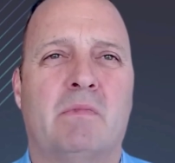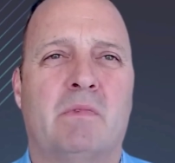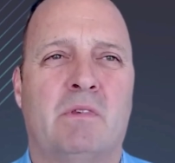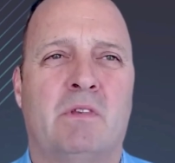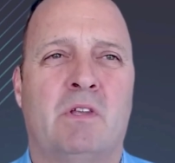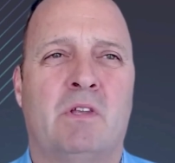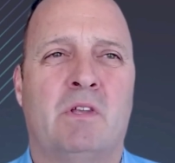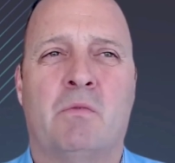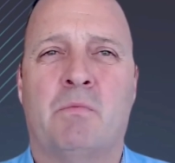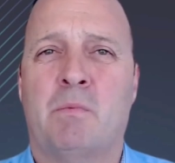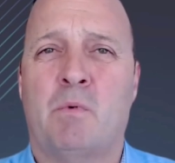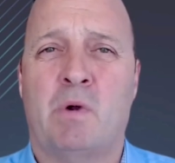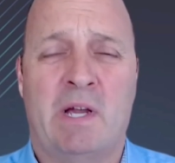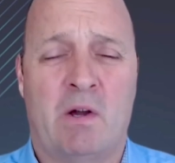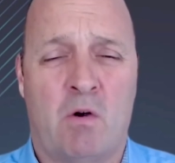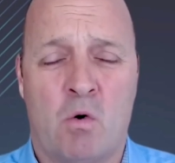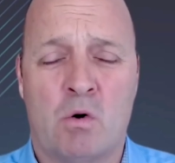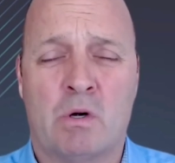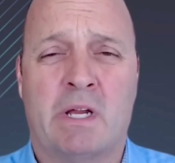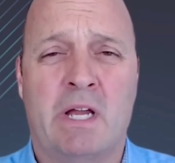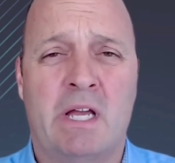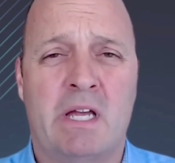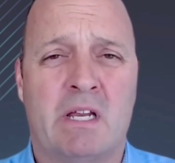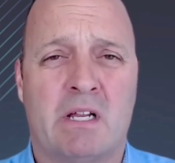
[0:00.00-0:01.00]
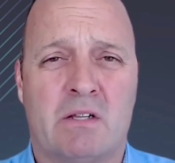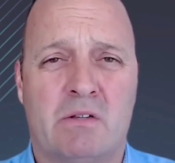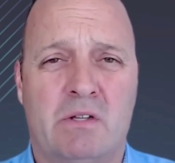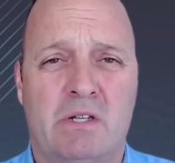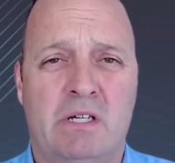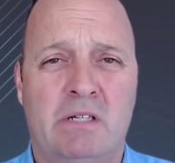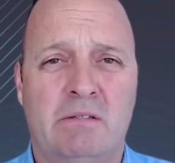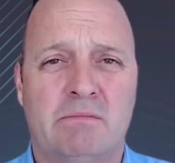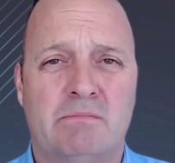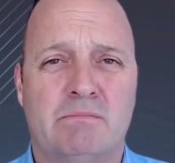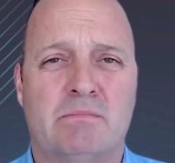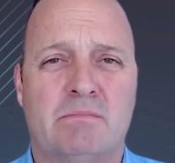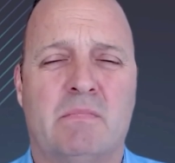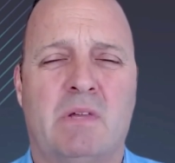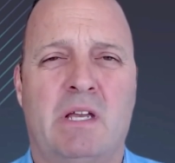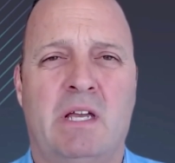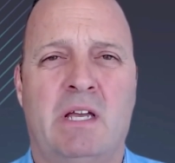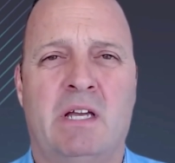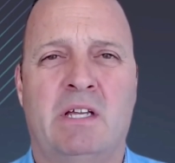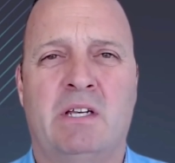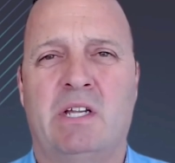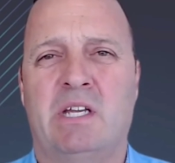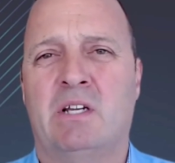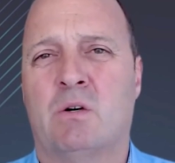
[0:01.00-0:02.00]
you know, organically
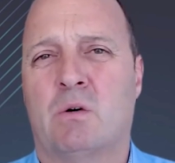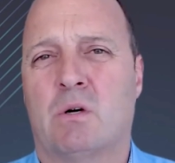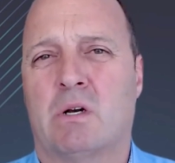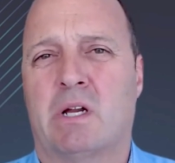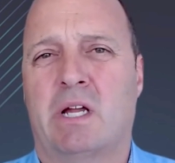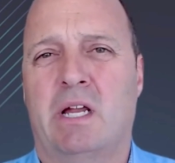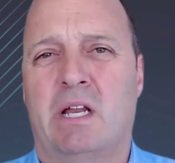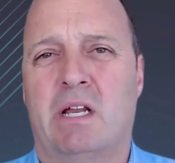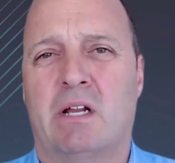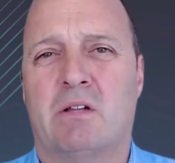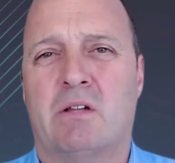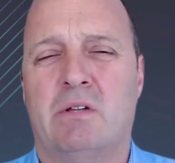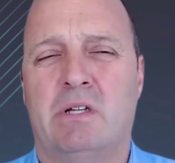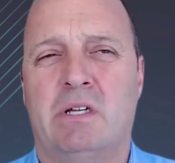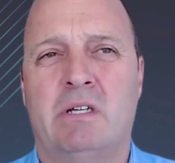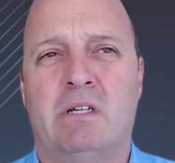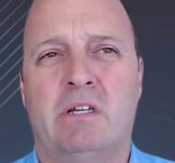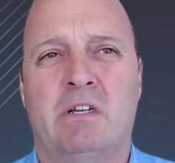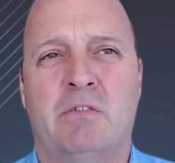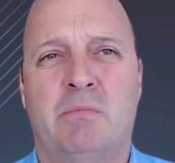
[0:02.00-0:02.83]
and inorganically,